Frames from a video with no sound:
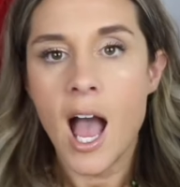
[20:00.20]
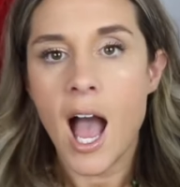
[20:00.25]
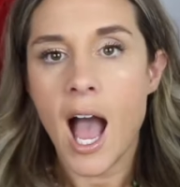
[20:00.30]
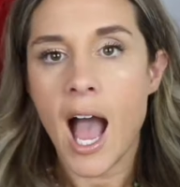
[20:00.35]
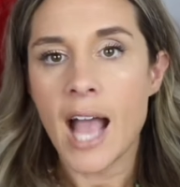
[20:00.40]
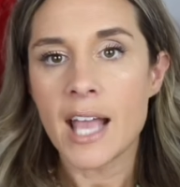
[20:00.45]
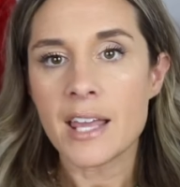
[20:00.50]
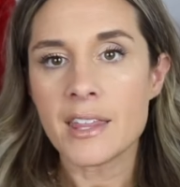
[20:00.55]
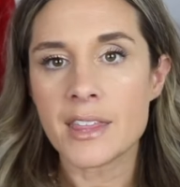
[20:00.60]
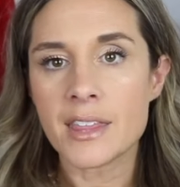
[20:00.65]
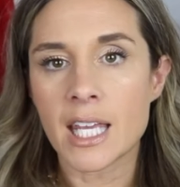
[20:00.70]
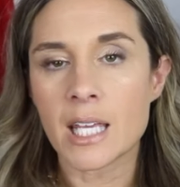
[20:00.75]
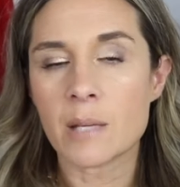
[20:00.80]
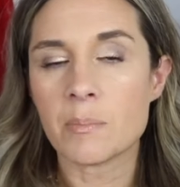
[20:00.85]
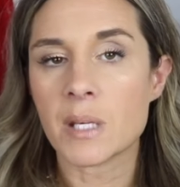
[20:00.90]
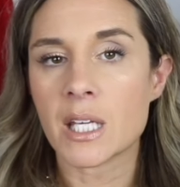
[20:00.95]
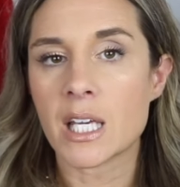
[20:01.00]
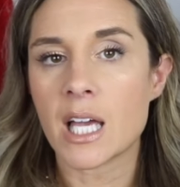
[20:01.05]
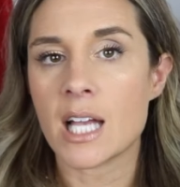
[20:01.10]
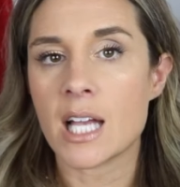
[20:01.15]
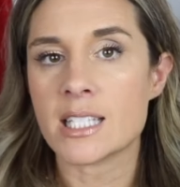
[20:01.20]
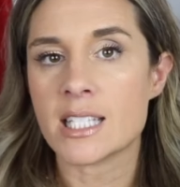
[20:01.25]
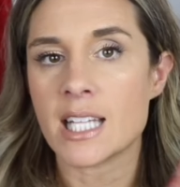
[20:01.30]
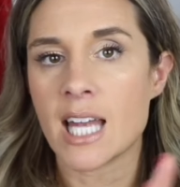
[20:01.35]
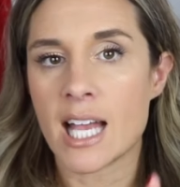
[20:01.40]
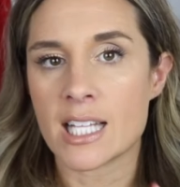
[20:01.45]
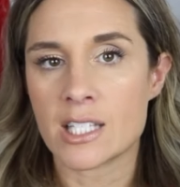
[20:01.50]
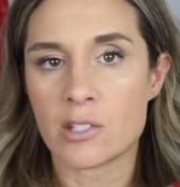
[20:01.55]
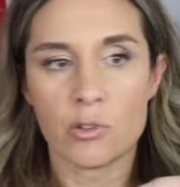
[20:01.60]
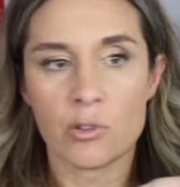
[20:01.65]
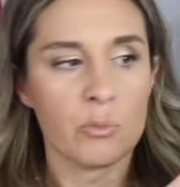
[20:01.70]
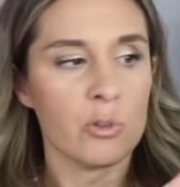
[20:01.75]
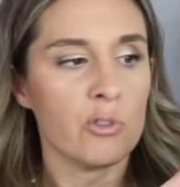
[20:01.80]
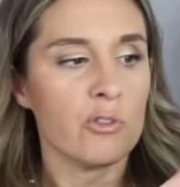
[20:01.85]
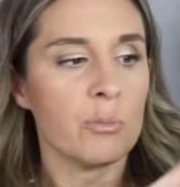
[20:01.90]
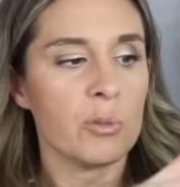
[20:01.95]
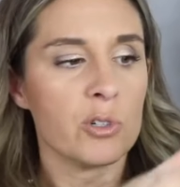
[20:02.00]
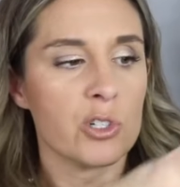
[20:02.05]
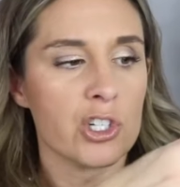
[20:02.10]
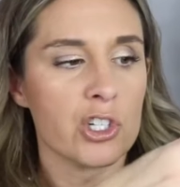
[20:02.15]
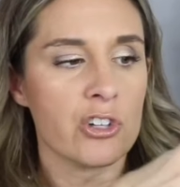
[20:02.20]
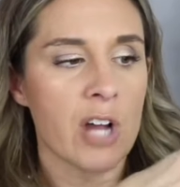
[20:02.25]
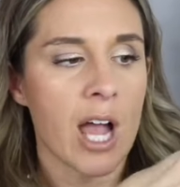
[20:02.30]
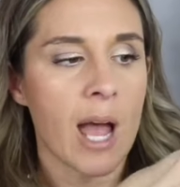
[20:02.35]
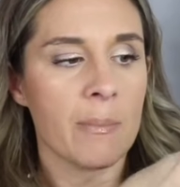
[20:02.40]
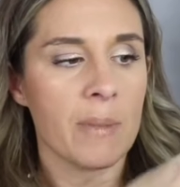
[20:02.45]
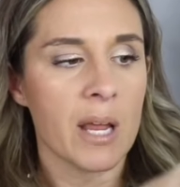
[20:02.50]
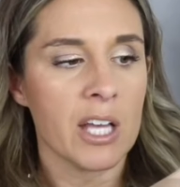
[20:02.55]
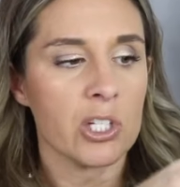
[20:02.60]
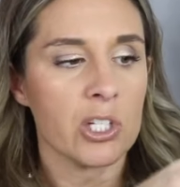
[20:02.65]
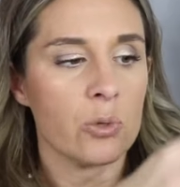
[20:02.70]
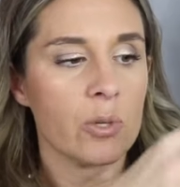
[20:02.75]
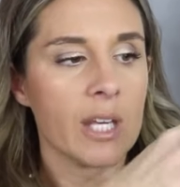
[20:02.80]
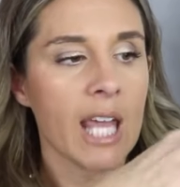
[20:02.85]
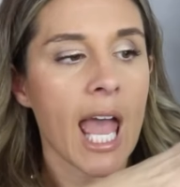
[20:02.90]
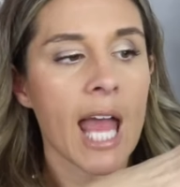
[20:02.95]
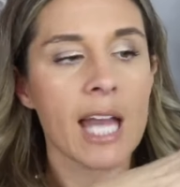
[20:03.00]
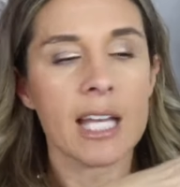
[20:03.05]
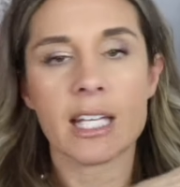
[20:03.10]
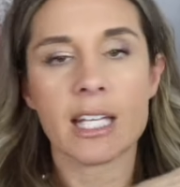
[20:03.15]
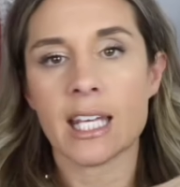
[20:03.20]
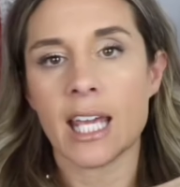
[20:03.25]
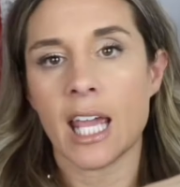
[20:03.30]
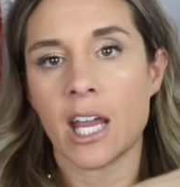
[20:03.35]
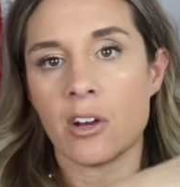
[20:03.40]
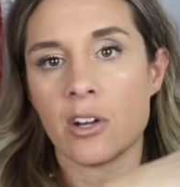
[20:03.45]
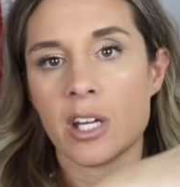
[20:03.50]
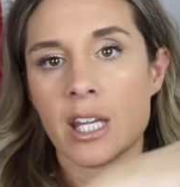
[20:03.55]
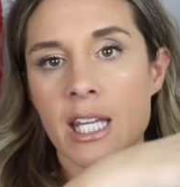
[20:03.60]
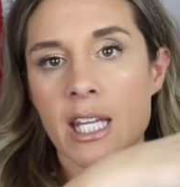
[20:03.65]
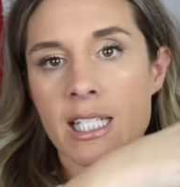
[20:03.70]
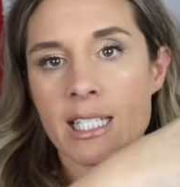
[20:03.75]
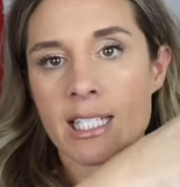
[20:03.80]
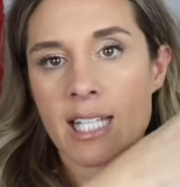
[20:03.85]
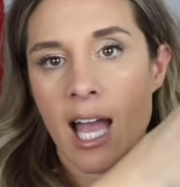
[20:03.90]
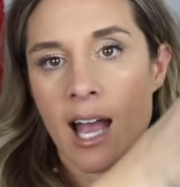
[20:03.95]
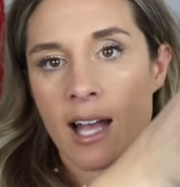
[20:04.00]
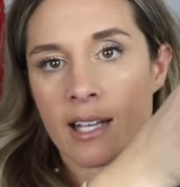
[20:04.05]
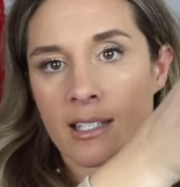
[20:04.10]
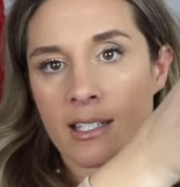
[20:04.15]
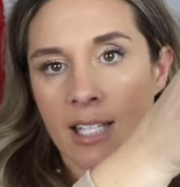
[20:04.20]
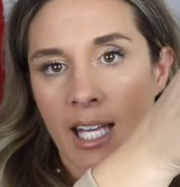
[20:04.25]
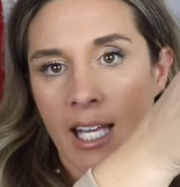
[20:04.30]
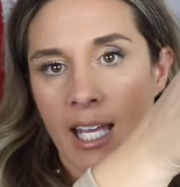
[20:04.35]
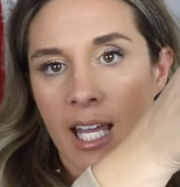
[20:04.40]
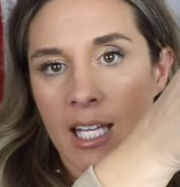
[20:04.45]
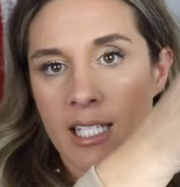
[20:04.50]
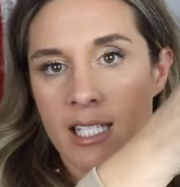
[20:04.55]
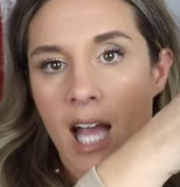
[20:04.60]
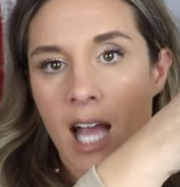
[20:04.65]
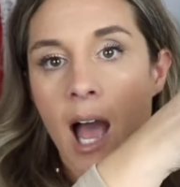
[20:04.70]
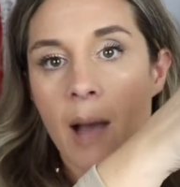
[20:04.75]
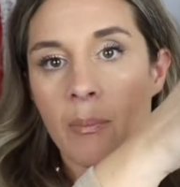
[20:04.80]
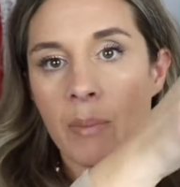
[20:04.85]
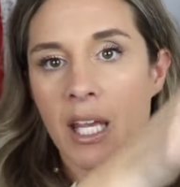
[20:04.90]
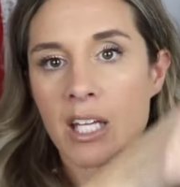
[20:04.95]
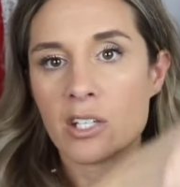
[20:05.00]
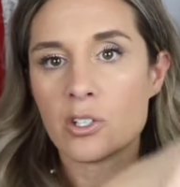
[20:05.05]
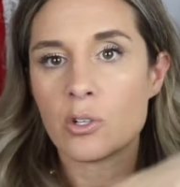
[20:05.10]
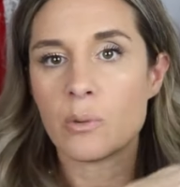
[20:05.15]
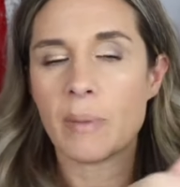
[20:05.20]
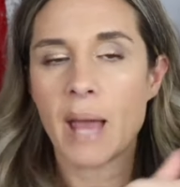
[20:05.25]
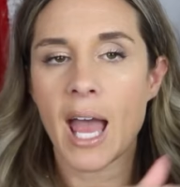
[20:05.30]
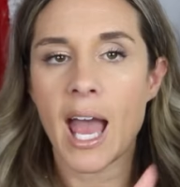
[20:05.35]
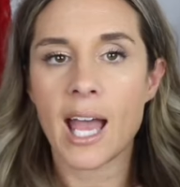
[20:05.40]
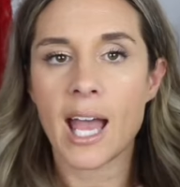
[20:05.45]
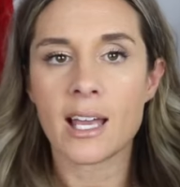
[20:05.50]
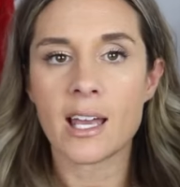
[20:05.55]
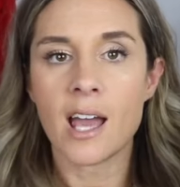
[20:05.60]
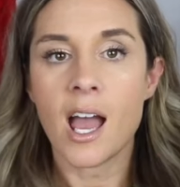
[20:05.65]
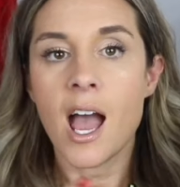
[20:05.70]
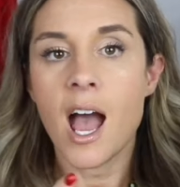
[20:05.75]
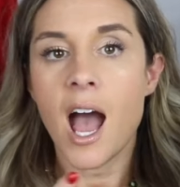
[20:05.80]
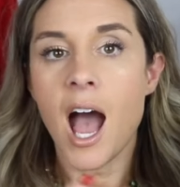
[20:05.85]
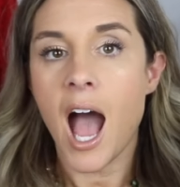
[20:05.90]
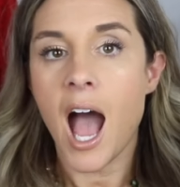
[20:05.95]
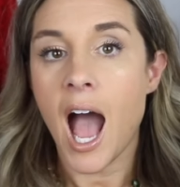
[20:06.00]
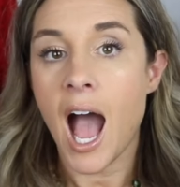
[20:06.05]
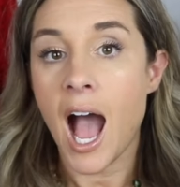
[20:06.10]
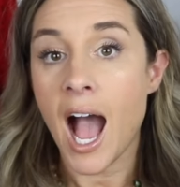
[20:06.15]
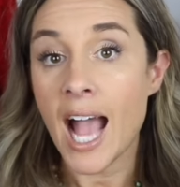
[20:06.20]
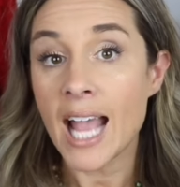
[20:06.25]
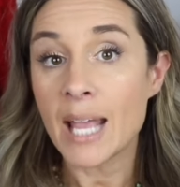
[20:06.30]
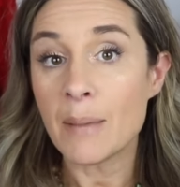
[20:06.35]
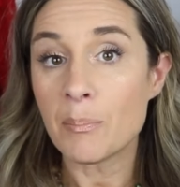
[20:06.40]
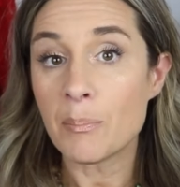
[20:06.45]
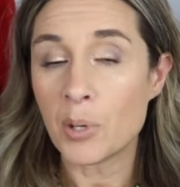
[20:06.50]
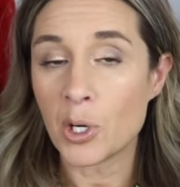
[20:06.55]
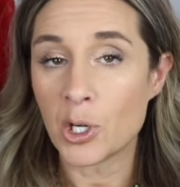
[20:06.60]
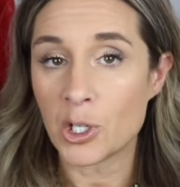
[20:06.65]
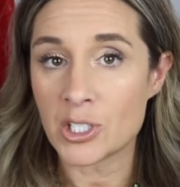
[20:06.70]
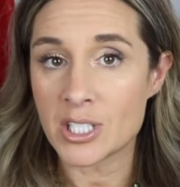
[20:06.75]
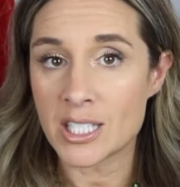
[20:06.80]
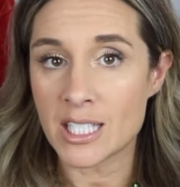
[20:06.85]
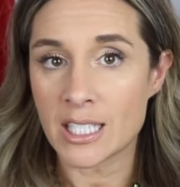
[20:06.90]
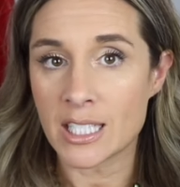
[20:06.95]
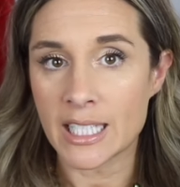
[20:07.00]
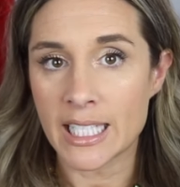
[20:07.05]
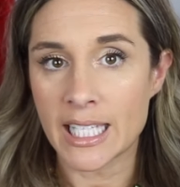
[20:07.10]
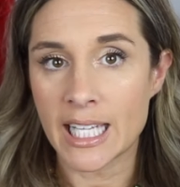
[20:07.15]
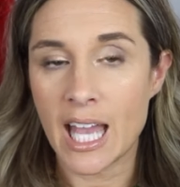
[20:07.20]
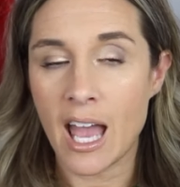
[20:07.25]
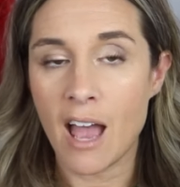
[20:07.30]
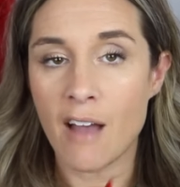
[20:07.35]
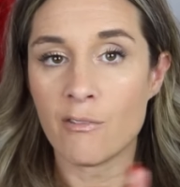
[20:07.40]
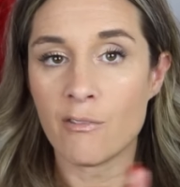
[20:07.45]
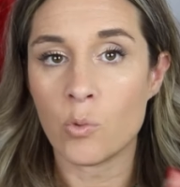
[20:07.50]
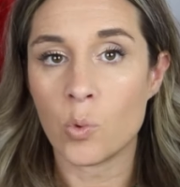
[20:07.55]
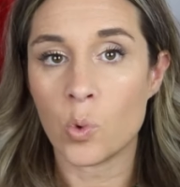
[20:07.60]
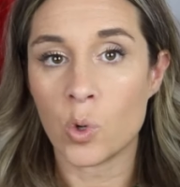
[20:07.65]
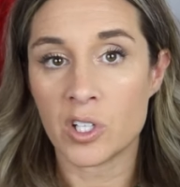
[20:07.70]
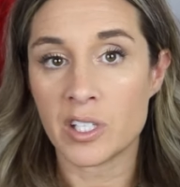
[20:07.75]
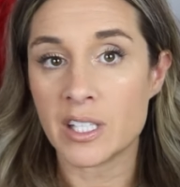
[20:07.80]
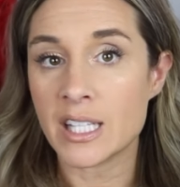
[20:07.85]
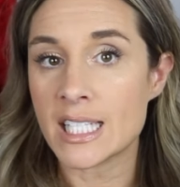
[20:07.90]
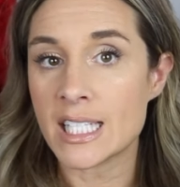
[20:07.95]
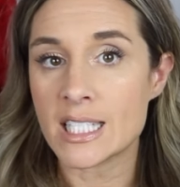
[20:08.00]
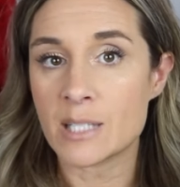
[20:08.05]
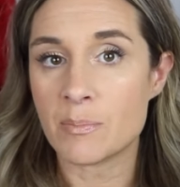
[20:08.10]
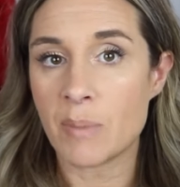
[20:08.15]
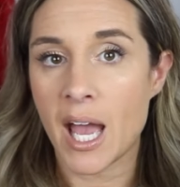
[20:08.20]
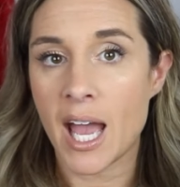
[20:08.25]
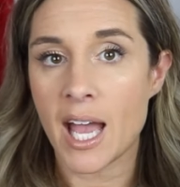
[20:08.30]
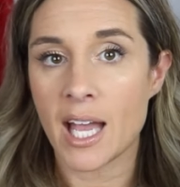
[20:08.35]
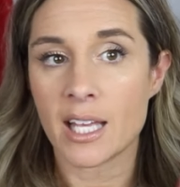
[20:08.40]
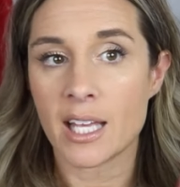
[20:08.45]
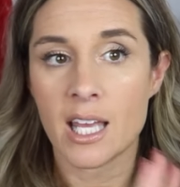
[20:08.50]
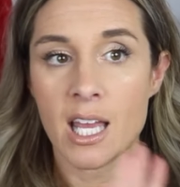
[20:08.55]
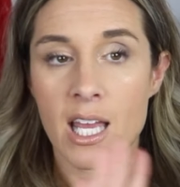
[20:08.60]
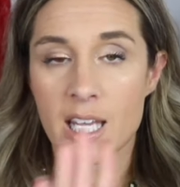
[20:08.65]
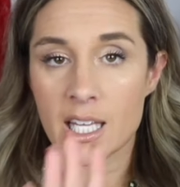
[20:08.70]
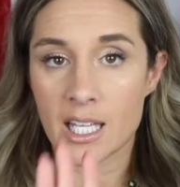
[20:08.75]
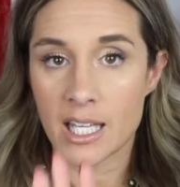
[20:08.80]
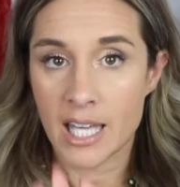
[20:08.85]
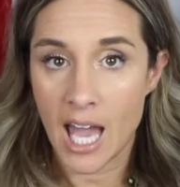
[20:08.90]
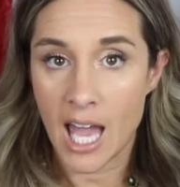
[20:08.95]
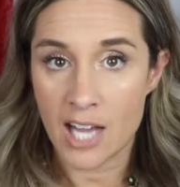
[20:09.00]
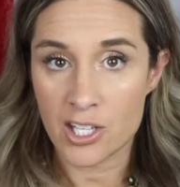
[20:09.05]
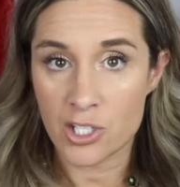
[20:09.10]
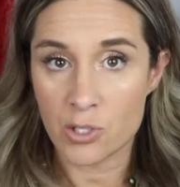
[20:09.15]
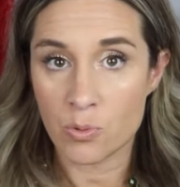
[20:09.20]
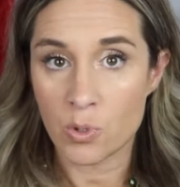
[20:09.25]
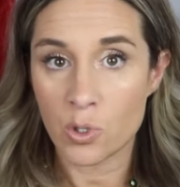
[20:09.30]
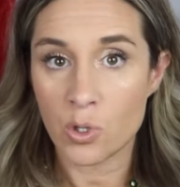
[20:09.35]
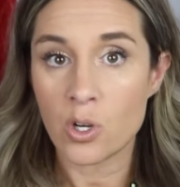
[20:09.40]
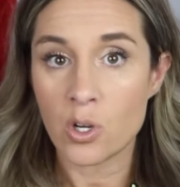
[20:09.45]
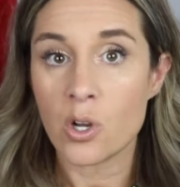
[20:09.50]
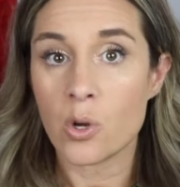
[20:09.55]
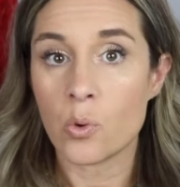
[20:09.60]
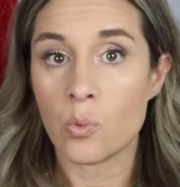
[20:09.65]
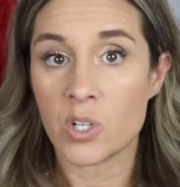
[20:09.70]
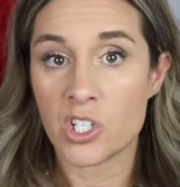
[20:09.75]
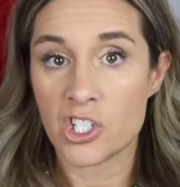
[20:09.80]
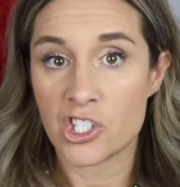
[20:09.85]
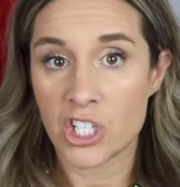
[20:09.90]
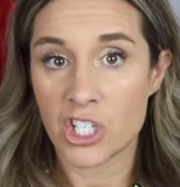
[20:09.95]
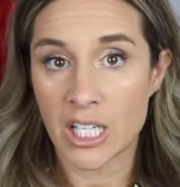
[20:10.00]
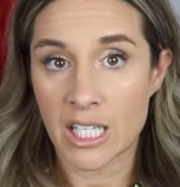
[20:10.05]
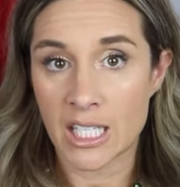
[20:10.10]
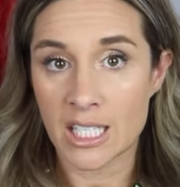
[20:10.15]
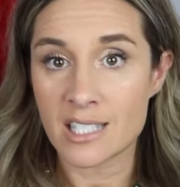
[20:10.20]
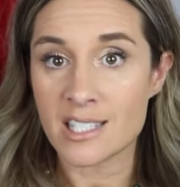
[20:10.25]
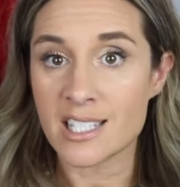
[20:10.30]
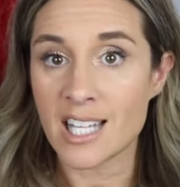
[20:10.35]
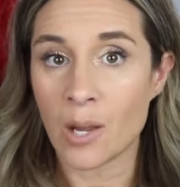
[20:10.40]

I think because it has a removable strap and you can carry this as like a top handle bag, I personally have worn this bag casual with jeans.